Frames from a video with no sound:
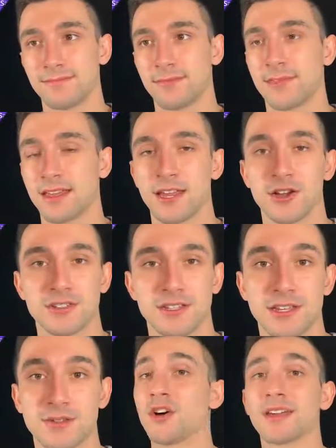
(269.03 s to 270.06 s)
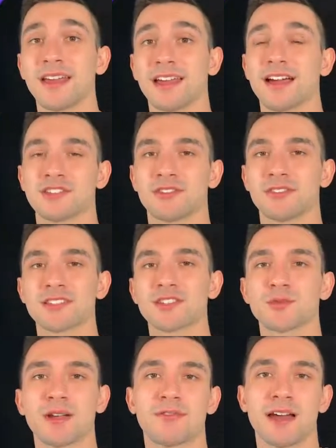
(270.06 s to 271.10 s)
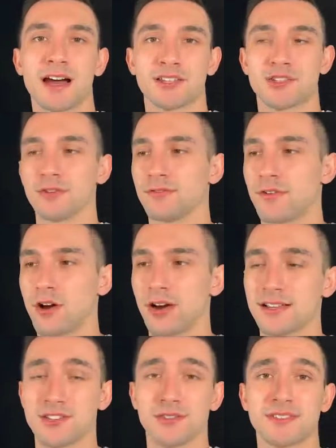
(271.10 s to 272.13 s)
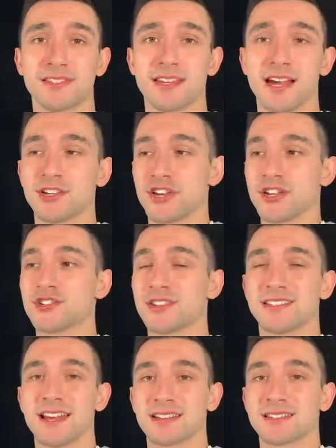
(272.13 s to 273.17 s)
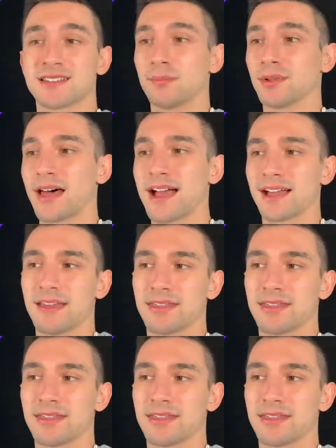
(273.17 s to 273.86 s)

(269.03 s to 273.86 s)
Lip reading: thing here to use. Okay, guys. So this is what I've got so far. As you can see, I changed the text to black.